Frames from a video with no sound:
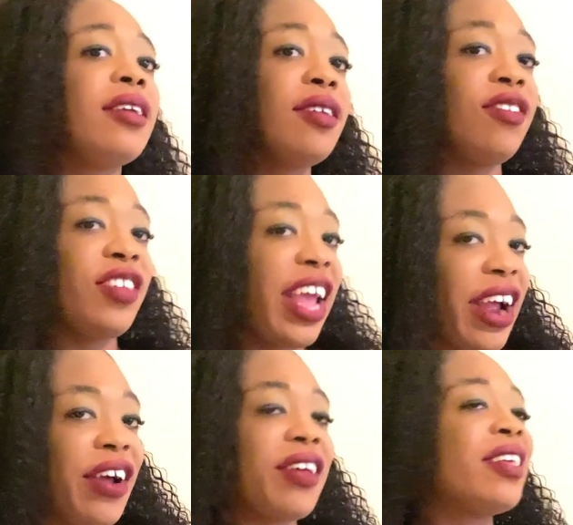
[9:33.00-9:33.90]

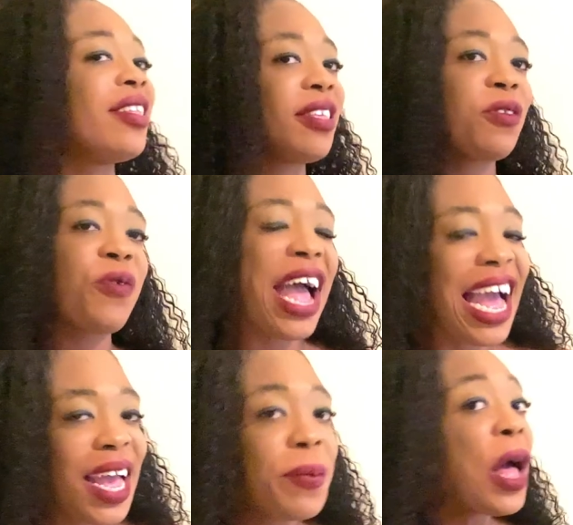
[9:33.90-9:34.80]
share,
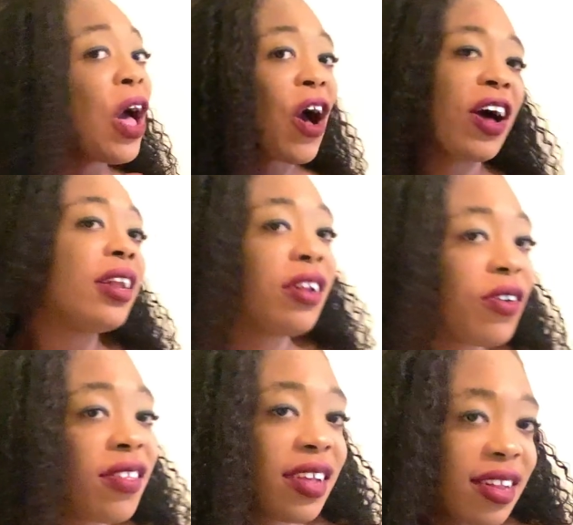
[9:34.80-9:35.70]
subscribe, all of
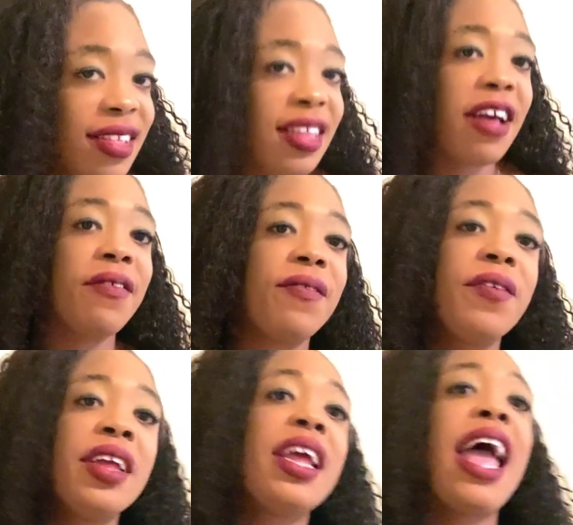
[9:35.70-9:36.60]
those good
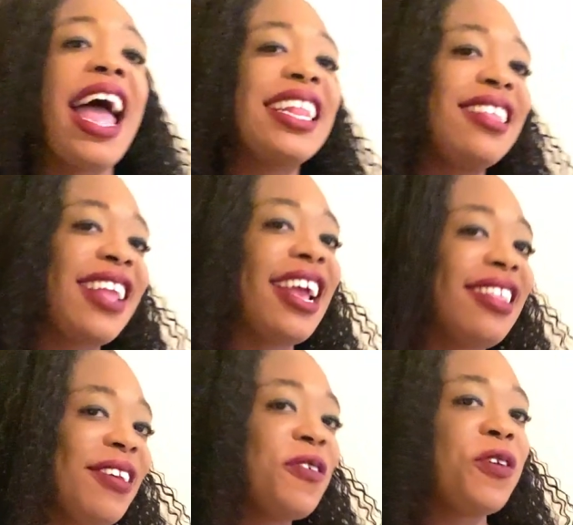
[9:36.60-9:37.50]
stuff. And stay
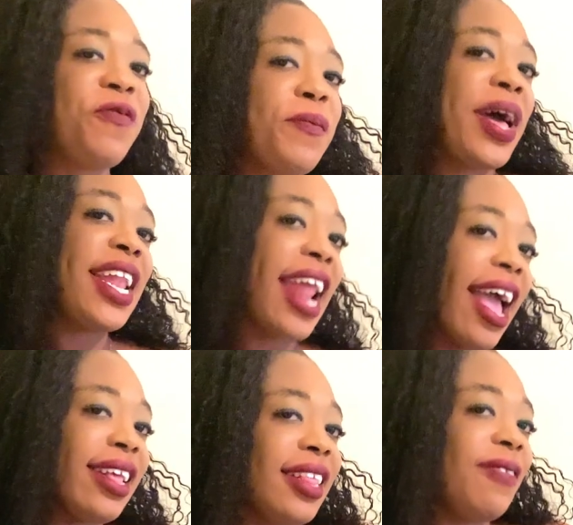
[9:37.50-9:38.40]
tuned for my
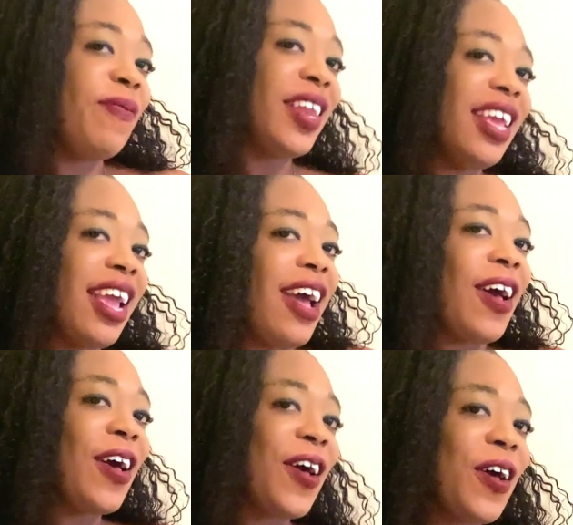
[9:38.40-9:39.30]
next
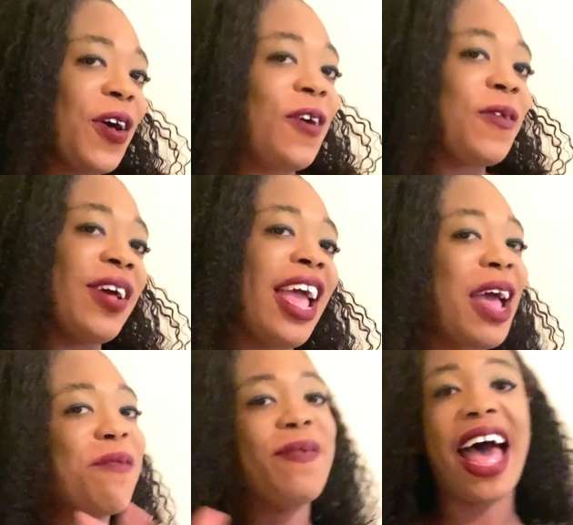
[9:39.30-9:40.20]

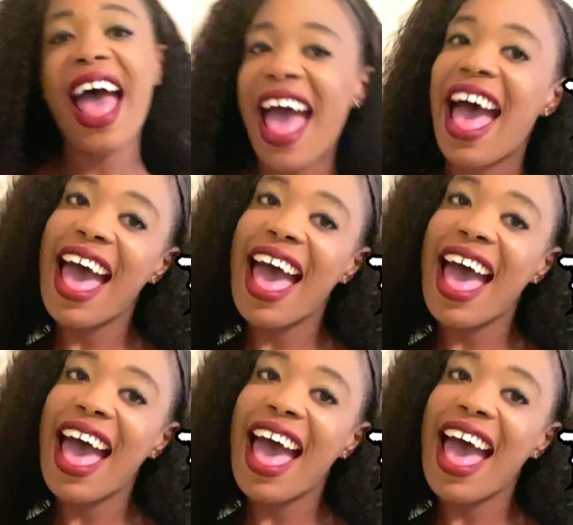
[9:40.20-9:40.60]
video. Bye!